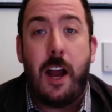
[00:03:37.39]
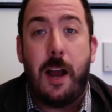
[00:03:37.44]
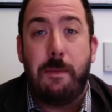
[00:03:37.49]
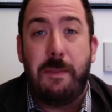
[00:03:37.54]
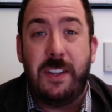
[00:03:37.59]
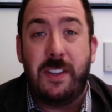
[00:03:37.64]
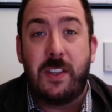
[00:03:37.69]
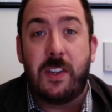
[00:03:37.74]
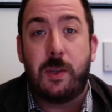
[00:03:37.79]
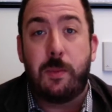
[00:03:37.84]

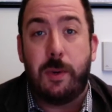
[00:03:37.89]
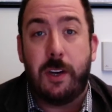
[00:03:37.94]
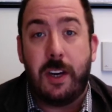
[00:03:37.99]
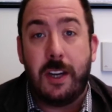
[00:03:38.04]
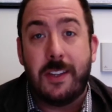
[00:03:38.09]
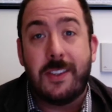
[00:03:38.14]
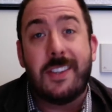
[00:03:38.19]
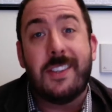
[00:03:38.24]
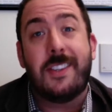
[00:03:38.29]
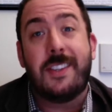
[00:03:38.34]
these
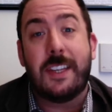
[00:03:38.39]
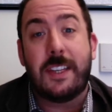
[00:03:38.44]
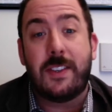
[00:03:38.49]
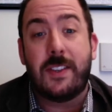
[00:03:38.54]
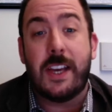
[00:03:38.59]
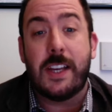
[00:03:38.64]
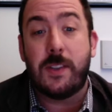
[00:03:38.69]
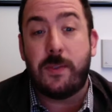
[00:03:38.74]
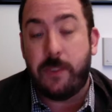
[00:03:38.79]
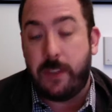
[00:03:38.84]
experiences
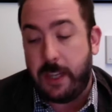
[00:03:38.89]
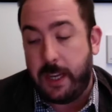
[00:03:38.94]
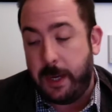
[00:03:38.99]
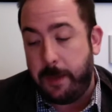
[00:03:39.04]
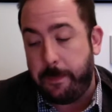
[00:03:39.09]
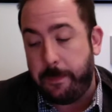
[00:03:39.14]
successfully.